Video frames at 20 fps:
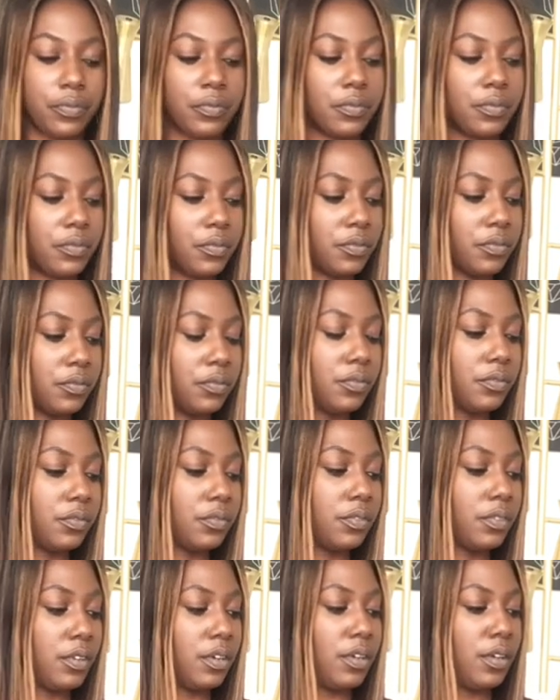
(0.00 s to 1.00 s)
All
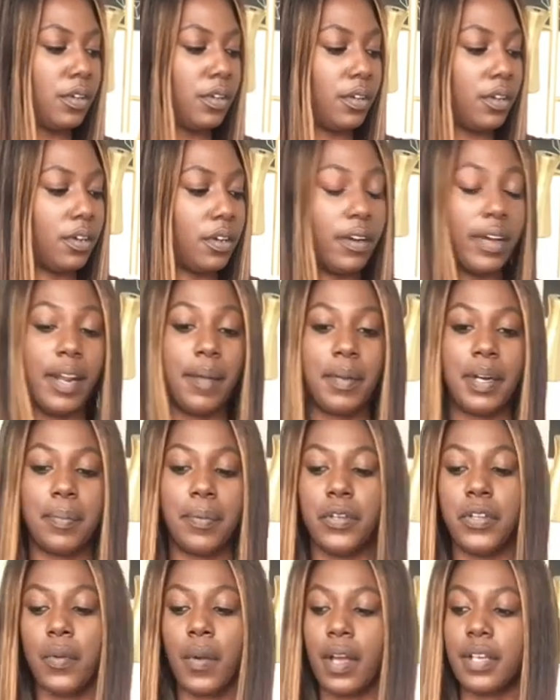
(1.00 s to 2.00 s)
right, I'm going to
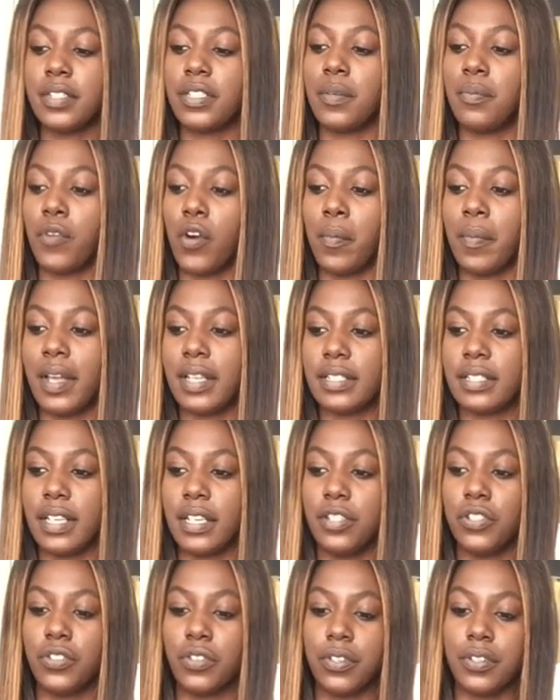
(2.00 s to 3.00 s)
pull you guys some romance
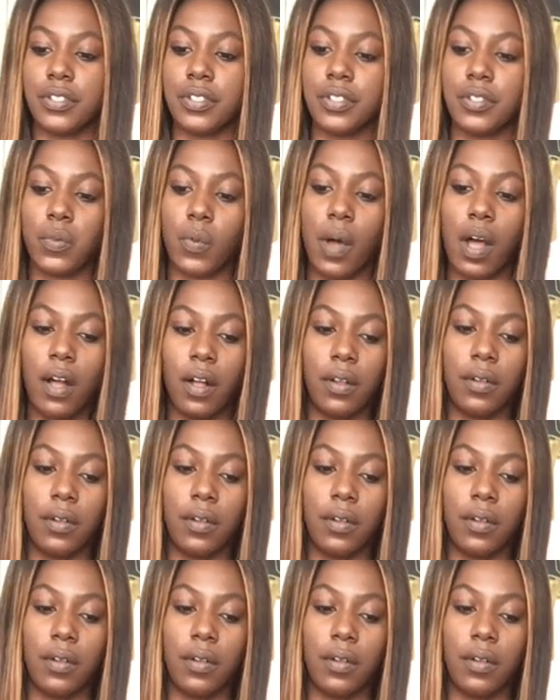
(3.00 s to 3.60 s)
angels as well.